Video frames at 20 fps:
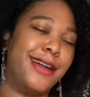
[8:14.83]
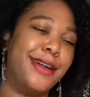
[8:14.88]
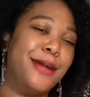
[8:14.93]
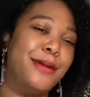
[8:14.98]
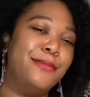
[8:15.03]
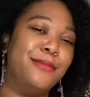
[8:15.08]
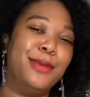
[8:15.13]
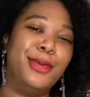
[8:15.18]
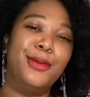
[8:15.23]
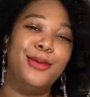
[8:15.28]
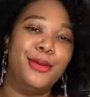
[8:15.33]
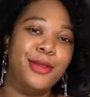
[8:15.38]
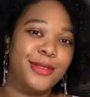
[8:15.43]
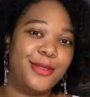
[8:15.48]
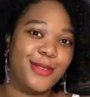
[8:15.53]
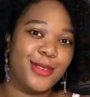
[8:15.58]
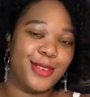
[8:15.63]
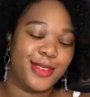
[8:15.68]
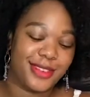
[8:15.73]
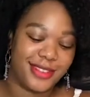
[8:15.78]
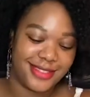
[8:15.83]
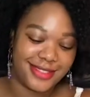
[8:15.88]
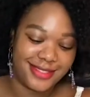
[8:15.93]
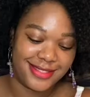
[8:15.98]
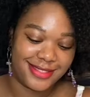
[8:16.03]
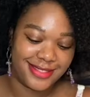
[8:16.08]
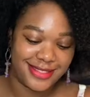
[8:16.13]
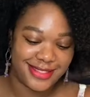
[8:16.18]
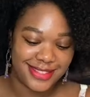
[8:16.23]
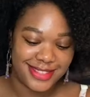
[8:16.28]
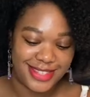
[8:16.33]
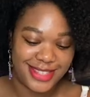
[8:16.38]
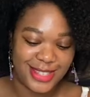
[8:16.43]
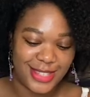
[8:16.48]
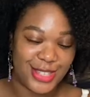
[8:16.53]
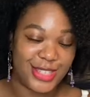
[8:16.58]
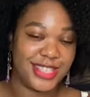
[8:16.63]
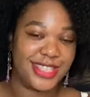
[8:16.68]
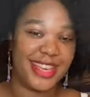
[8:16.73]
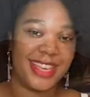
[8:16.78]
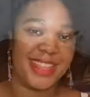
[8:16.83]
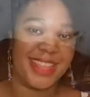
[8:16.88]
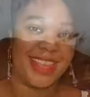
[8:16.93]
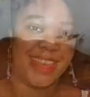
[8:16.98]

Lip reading: Beautiful, just like that.